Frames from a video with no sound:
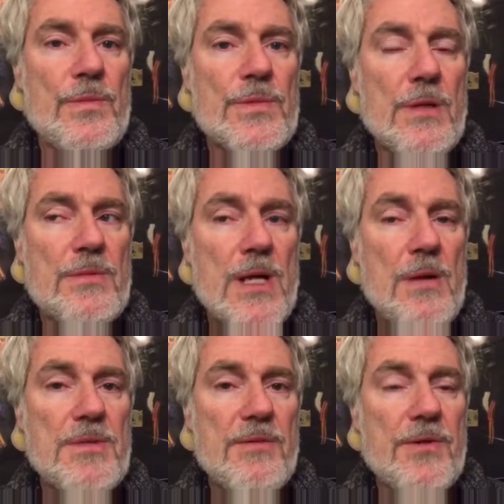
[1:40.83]

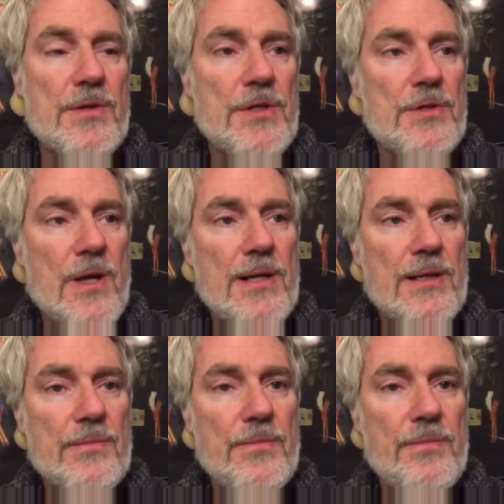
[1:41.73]
Sometimes if you're just trying
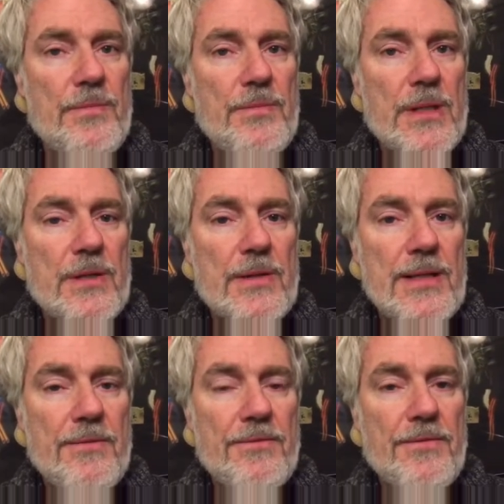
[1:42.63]
to be
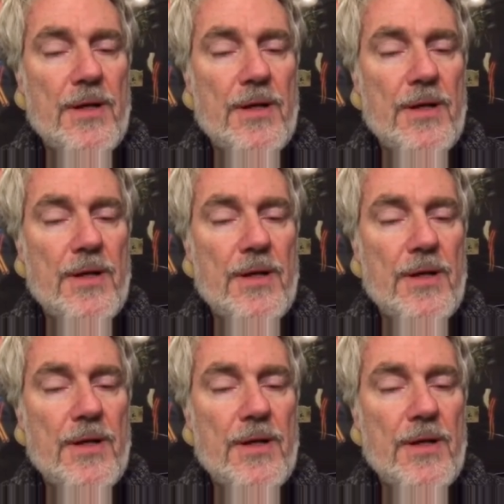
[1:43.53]
good at